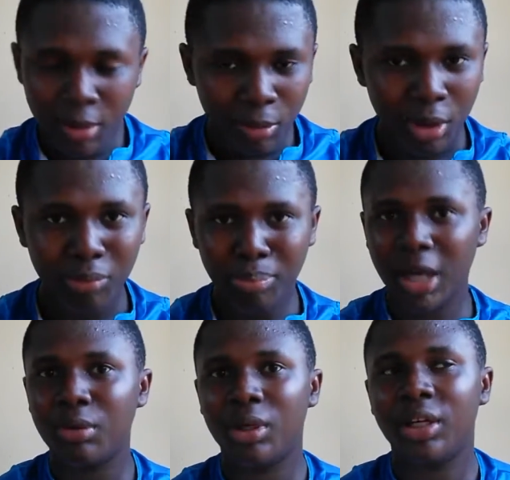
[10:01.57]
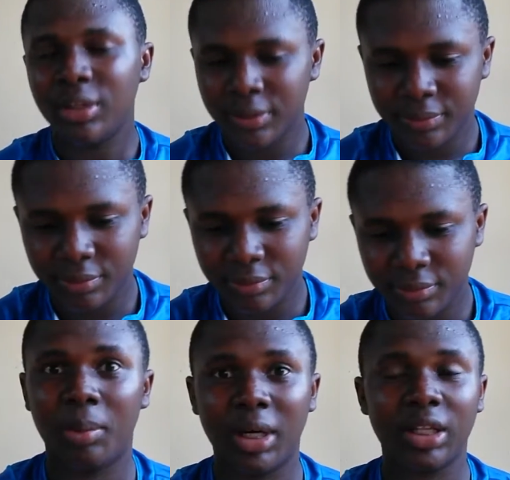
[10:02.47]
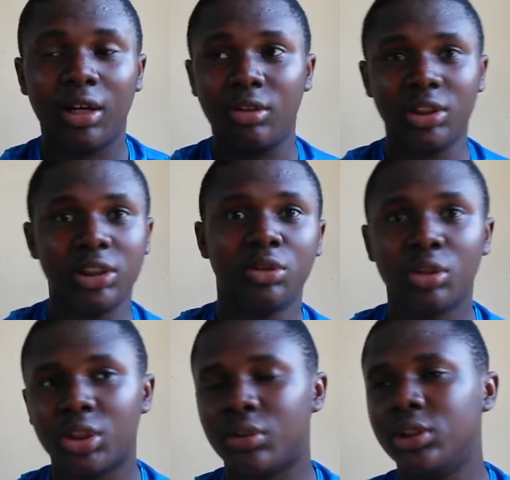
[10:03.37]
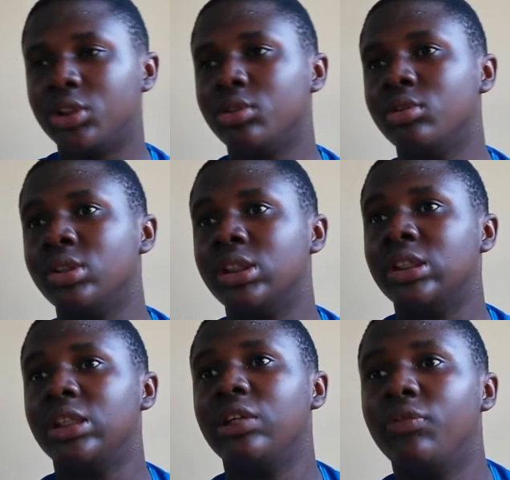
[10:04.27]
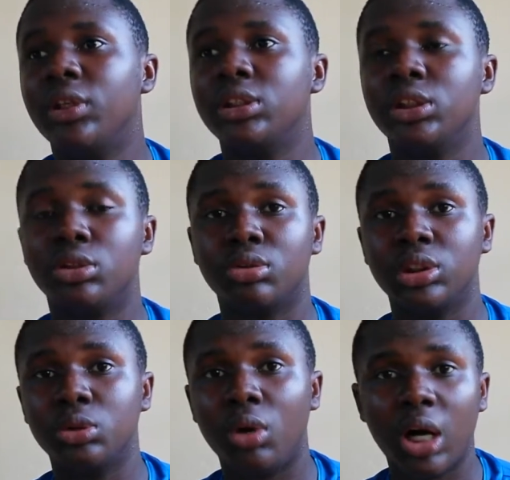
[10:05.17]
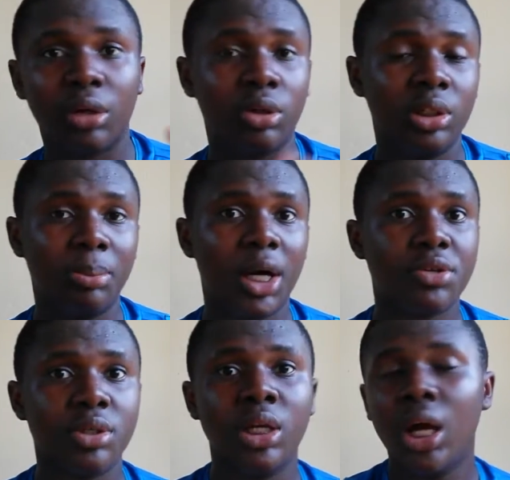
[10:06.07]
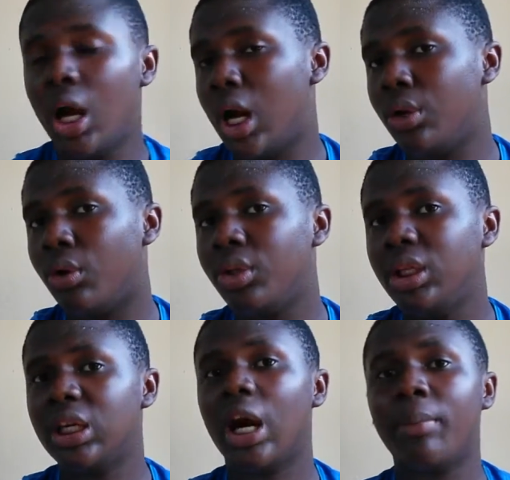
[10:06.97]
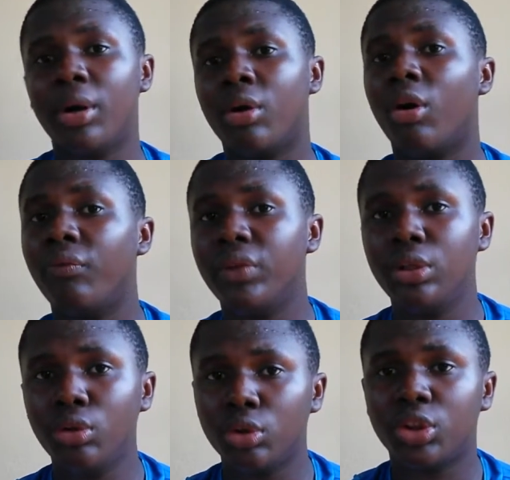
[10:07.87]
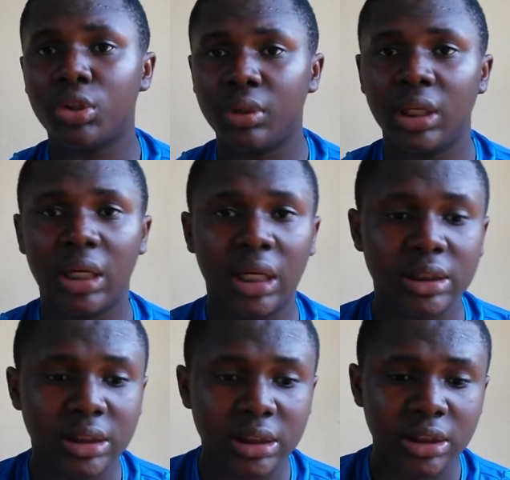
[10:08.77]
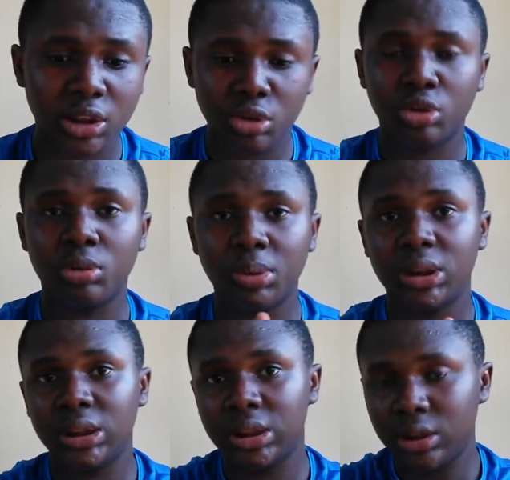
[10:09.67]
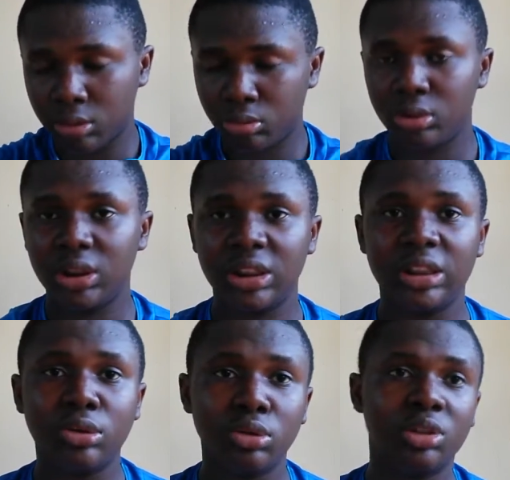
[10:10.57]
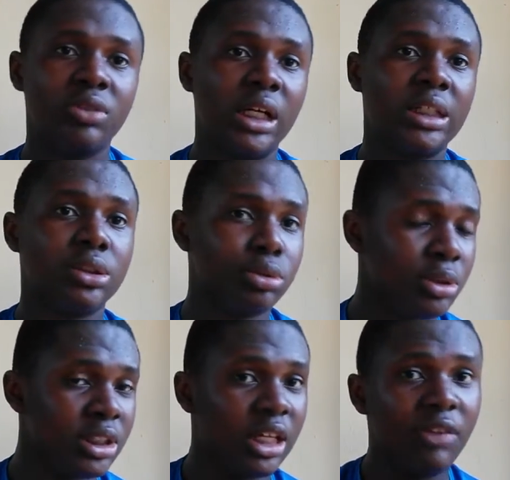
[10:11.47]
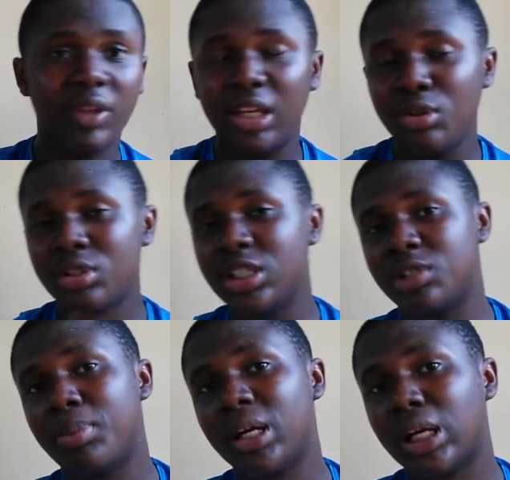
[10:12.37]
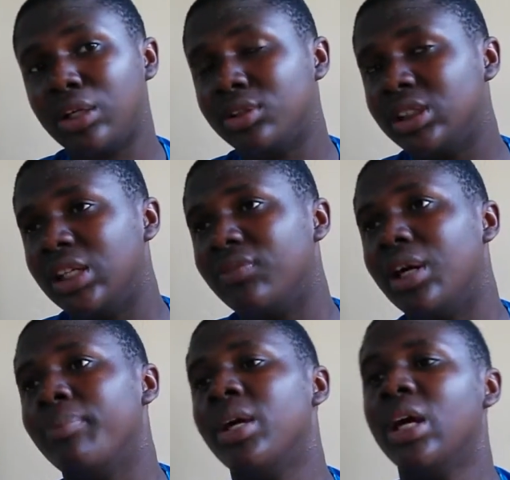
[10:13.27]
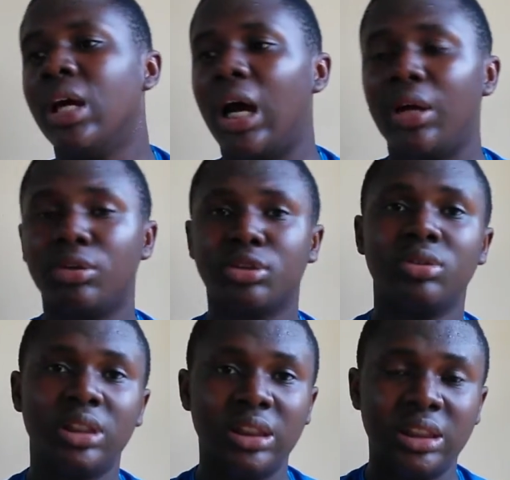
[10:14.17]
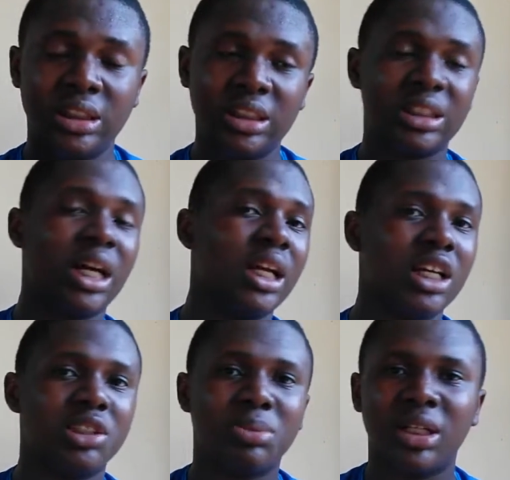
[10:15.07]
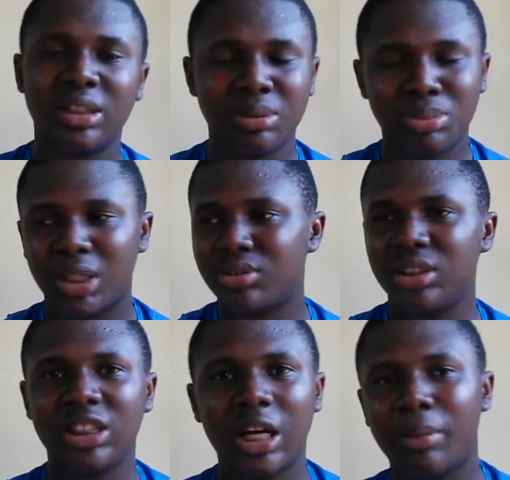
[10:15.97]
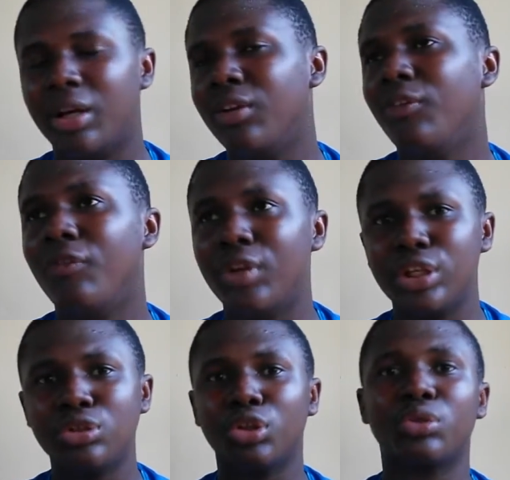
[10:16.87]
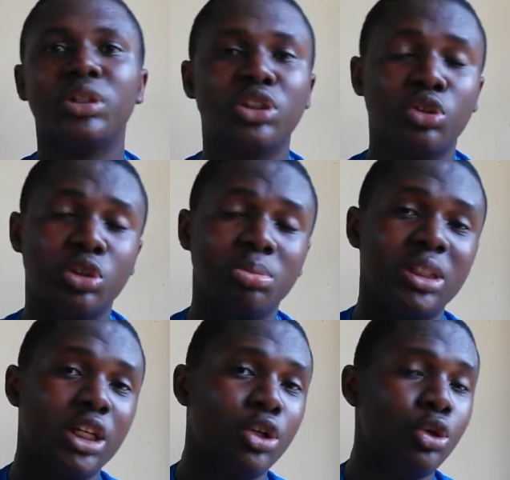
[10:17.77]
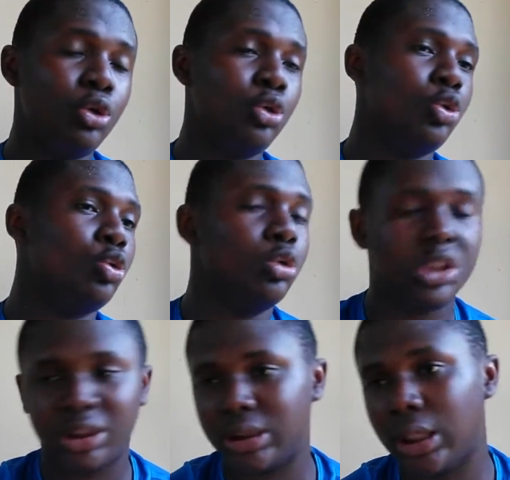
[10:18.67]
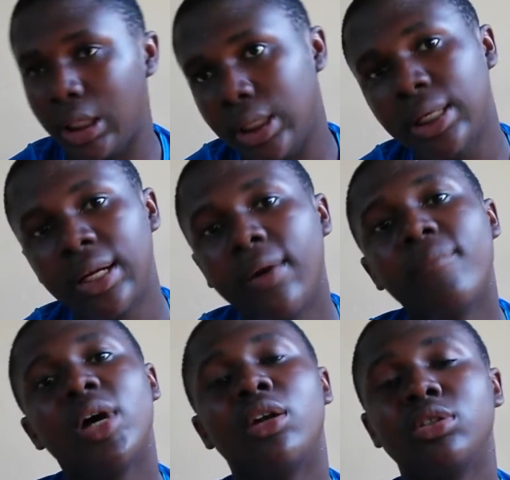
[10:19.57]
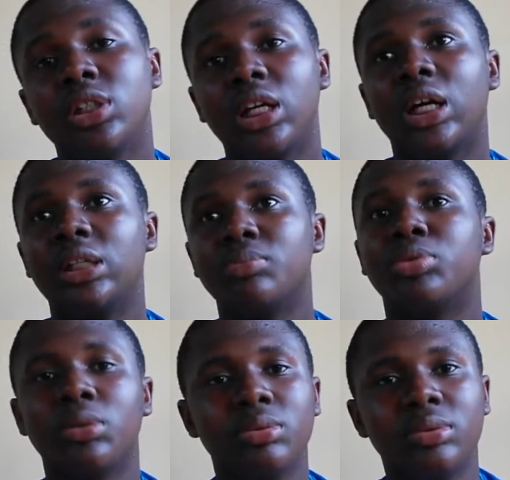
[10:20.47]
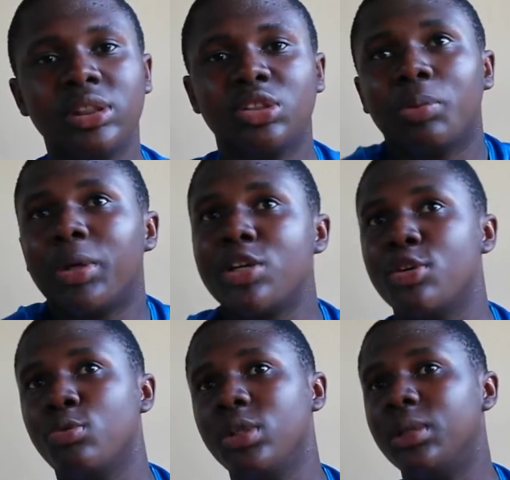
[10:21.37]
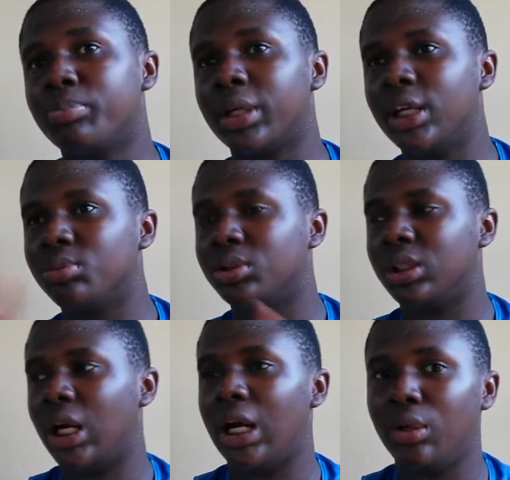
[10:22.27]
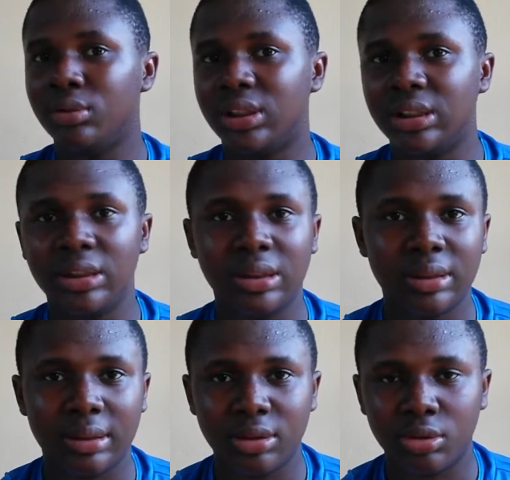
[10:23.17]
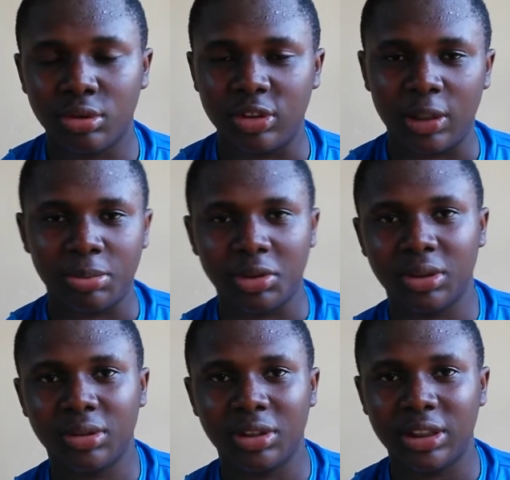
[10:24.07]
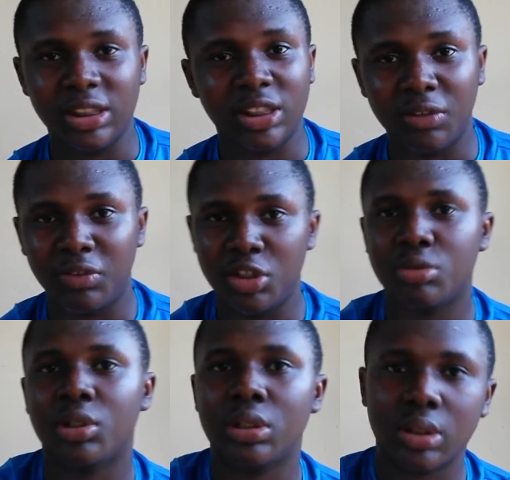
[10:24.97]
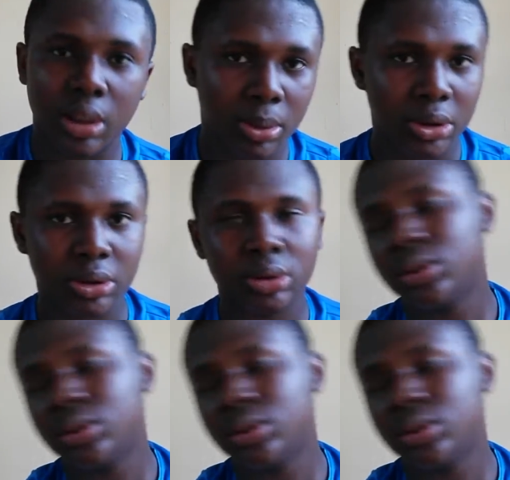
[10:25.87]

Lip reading: But by the way, we're back now on the Note 3. So Infinix needs to really work out on the battery and on the camera of the Note 3, and I think it's going to be a really good device with, if they use the spec I just gave them, and also the design aspect, the battery, the camera. And the Infinix Note 3 is going to be a huge seller, and also they can probably surprise us with the price, but I don't think that is going to happen. It's Infinix we're talking about.